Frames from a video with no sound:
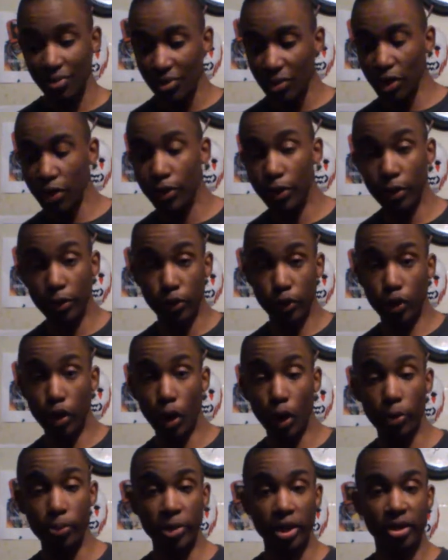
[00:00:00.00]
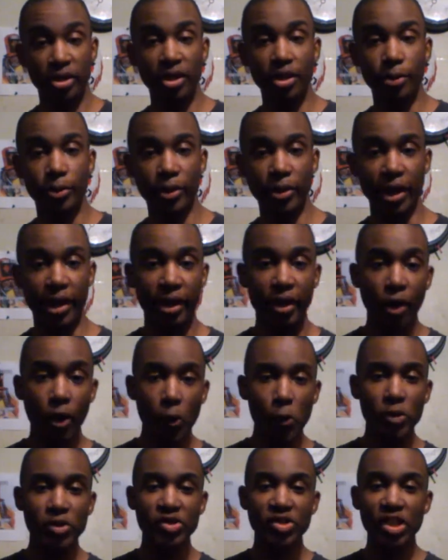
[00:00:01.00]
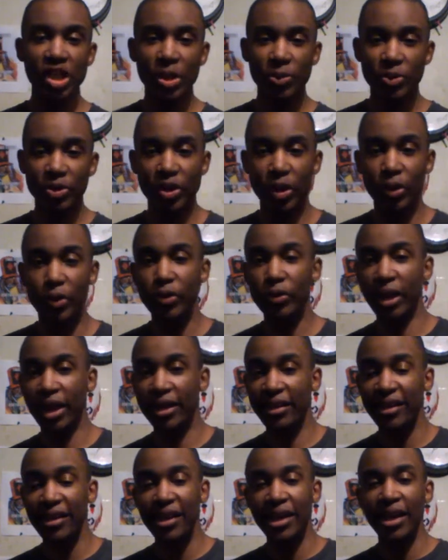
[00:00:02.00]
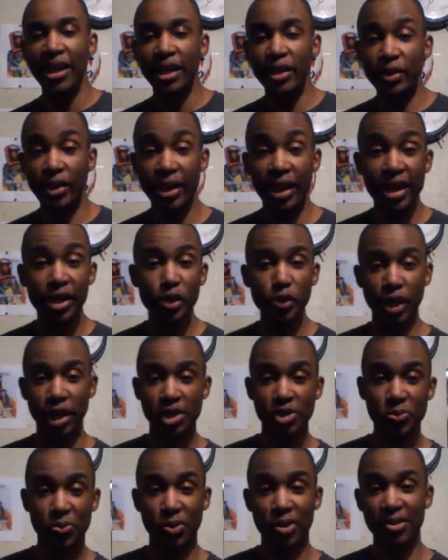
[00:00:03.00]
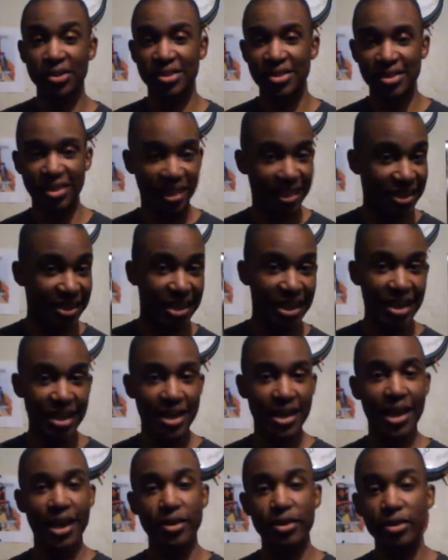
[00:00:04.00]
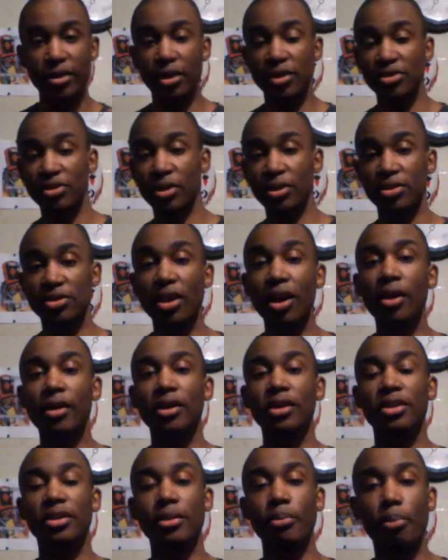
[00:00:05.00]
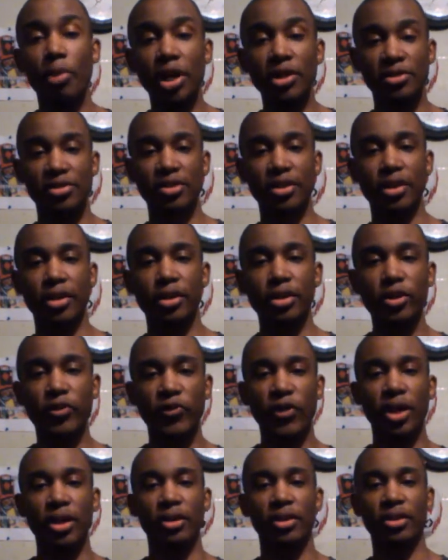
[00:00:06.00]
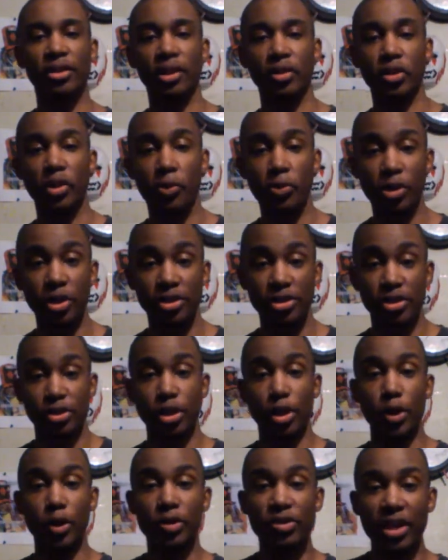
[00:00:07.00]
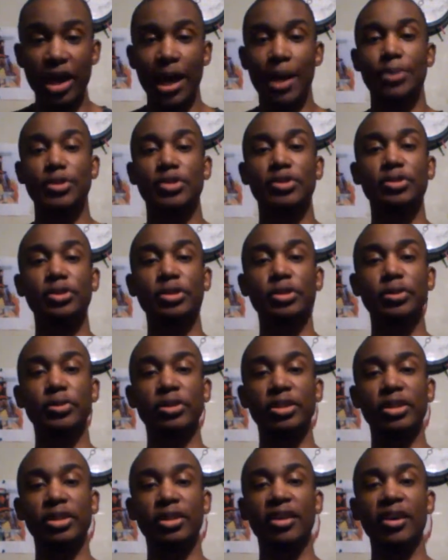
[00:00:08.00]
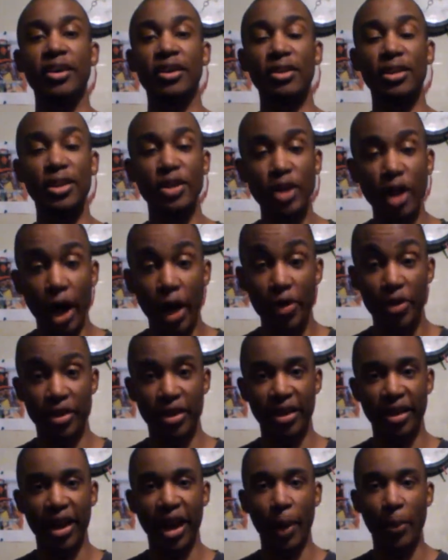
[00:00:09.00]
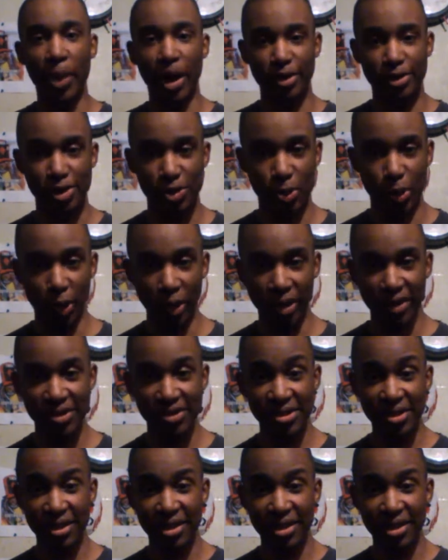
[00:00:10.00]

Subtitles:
you know, you go and meet them, you're like, oh, what's up? You know, hey, you like sports? Like, yeah, and y'all start talking. And then months later, you find out that the person knows absolutely nothing about sports.